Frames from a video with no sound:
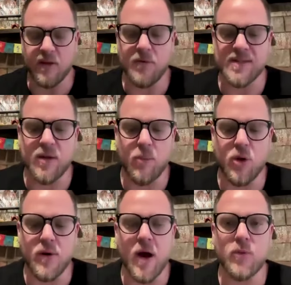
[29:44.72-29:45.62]
For example,
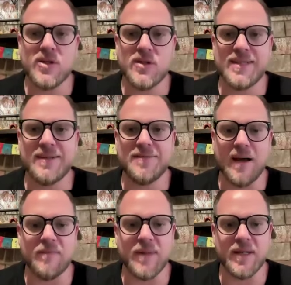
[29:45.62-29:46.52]
now we just did
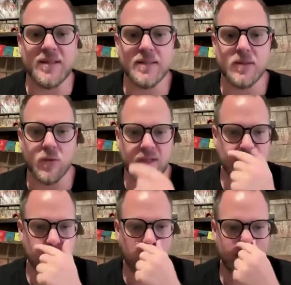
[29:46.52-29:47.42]
5 minutes, so this
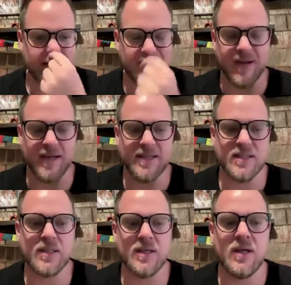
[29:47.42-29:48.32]
is what is
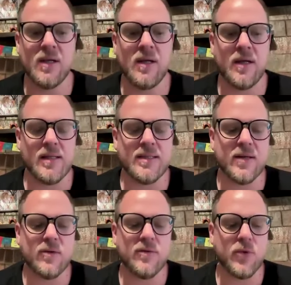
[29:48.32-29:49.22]
advised.
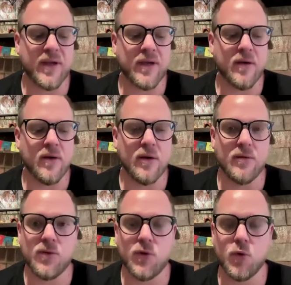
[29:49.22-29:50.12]
Instead of doing
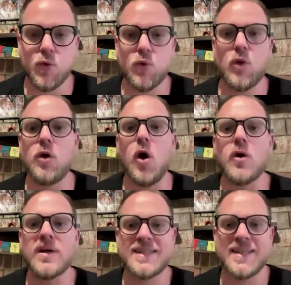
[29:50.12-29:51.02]
few
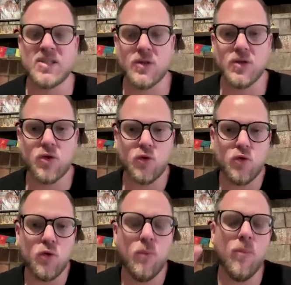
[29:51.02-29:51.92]
long sessions, to
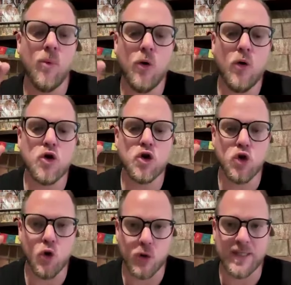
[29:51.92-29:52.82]
do more
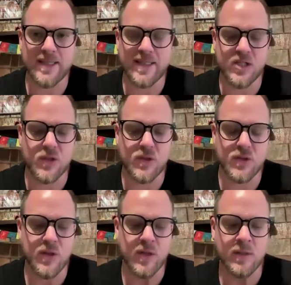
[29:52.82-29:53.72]
short sessions.